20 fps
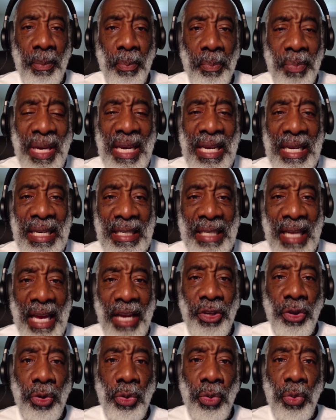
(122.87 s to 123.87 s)
means that
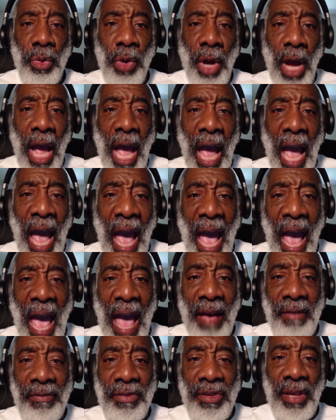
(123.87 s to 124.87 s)
you
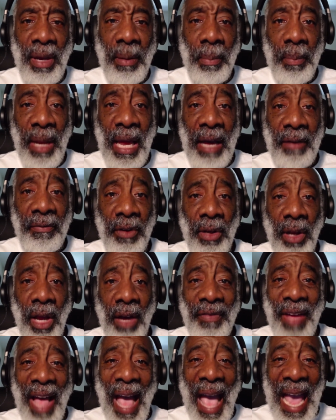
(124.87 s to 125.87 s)
have some level
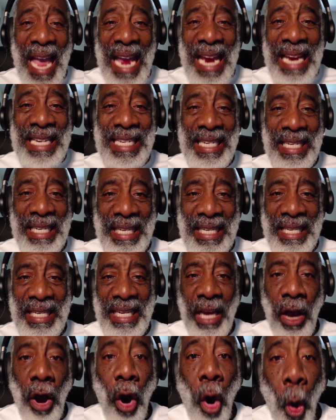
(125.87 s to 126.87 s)
of agency
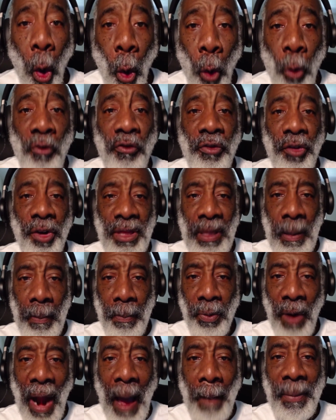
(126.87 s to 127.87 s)
over the
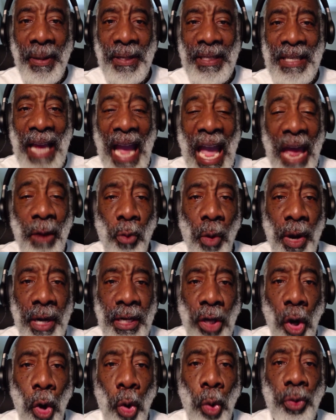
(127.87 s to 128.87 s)
property and what
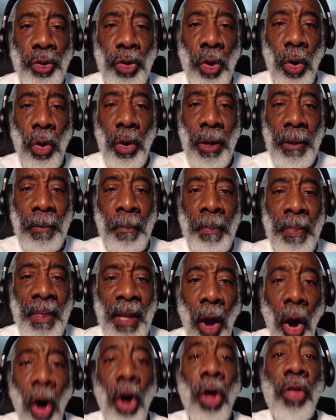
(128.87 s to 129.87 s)
goes on
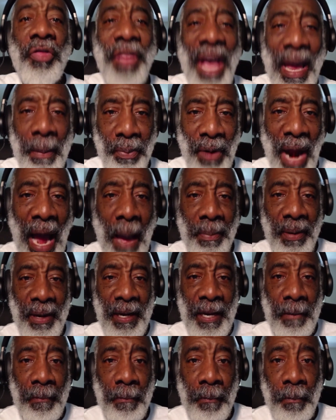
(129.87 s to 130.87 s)
that property.
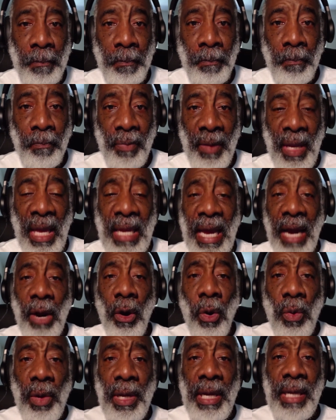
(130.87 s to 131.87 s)
Not
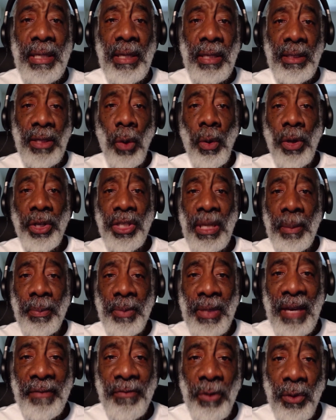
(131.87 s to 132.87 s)
only does ownership
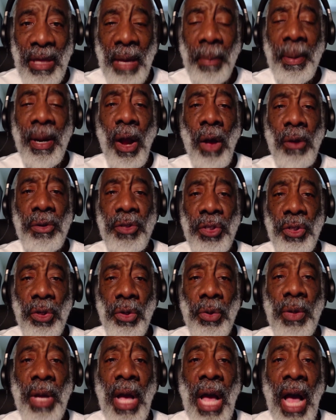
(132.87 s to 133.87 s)
give you that, but it
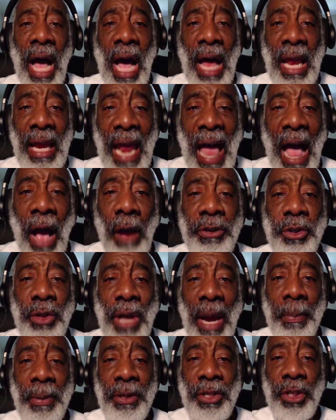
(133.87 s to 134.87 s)
also allows you the
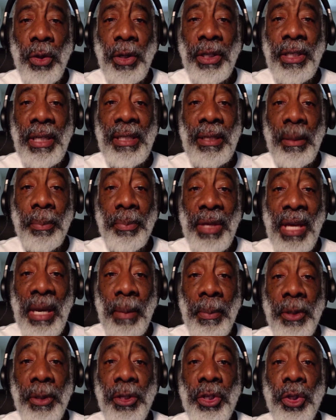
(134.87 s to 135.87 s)
opportunity to be
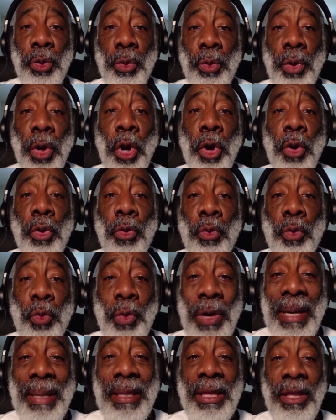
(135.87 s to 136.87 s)
able to
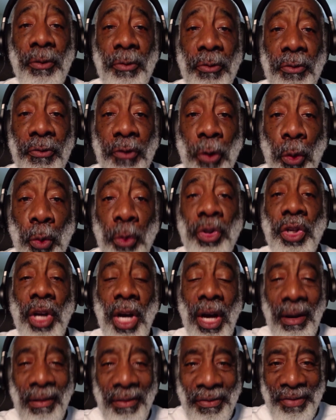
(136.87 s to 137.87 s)
reap the fruits
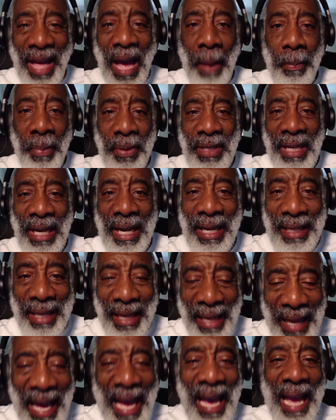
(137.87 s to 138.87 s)
of that particular
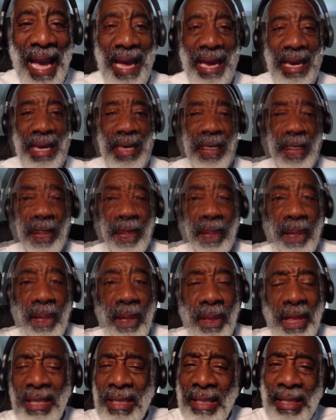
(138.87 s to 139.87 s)
land.
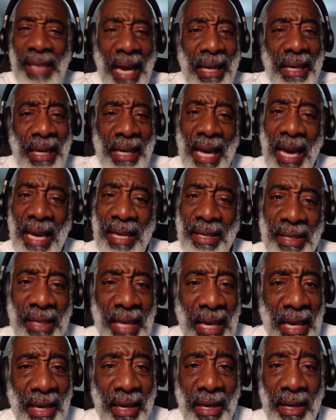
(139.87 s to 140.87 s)
This is not the case
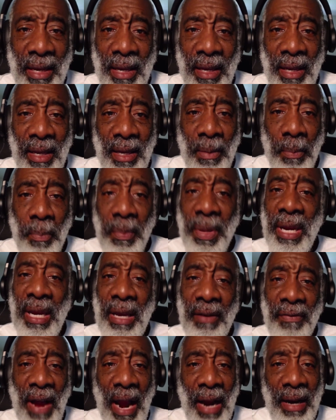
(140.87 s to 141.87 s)
in many
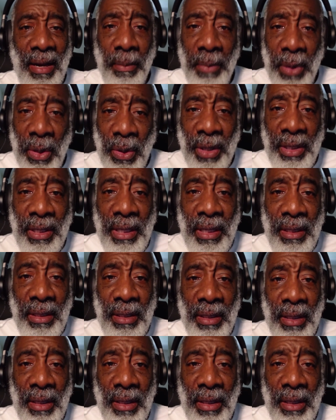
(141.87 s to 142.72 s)
of our communities.